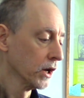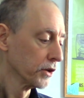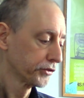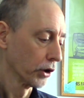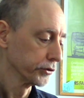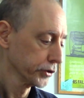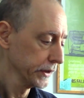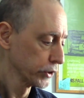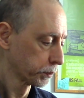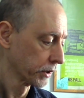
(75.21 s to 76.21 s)
So,
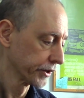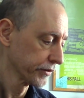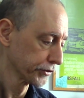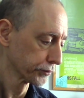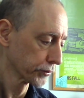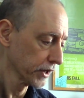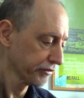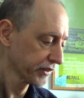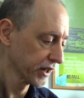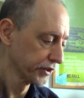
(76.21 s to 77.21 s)
doing your part in this
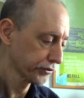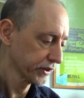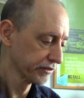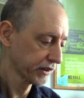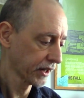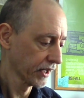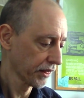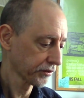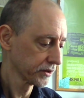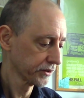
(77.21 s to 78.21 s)
rough country of
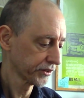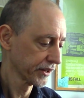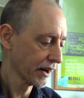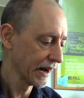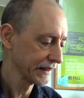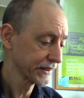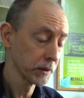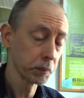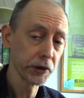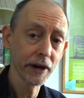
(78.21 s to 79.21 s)
cutthroats and
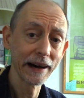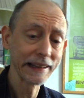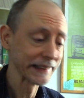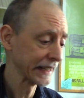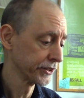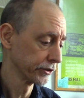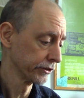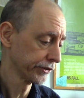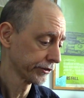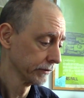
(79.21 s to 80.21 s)
hot-tempered
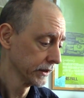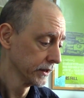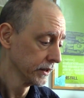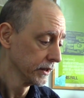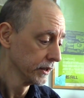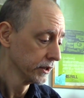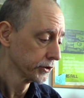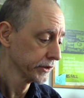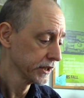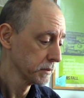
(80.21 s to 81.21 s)
Highlanders,
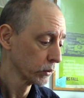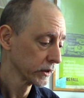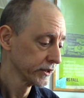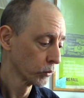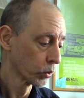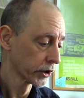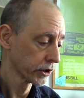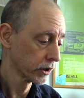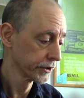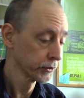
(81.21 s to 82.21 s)
you'll need to be willing to work
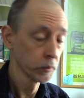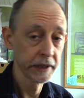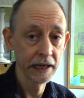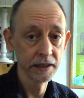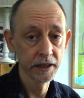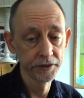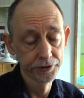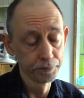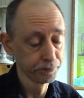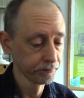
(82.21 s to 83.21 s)
hard to win
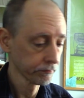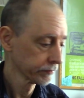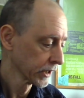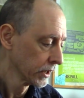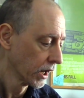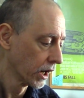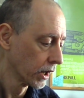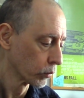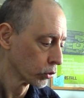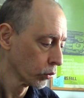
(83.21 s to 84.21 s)
allies.
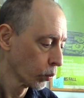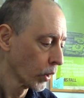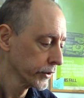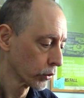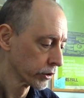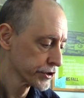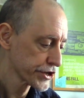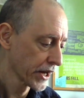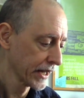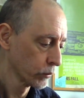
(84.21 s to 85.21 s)
Roll 1 orange
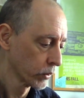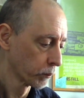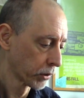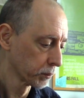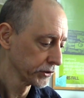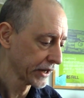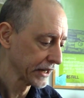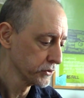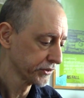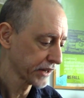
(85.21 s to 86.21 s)
die and 1 purple die
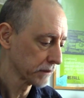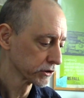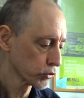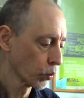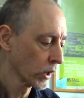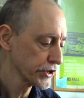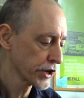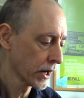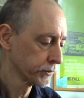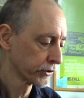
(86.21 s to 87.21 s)
to establish what
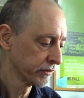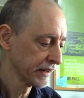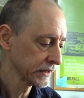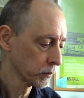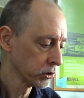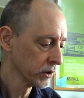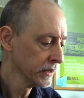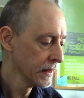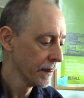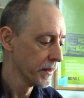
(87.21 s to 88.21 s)
jobs are available
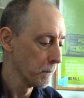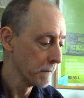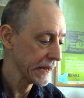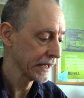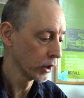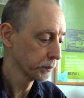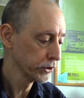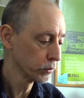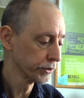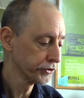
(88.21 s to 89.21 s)
that may help
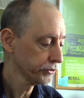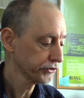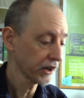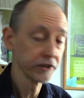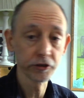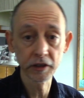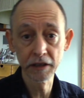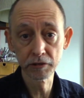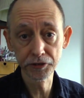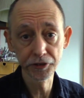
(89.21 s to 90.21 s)
you reduce danger
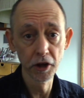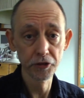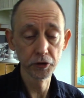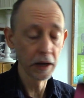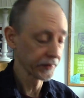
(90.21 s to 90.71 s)
levels throughout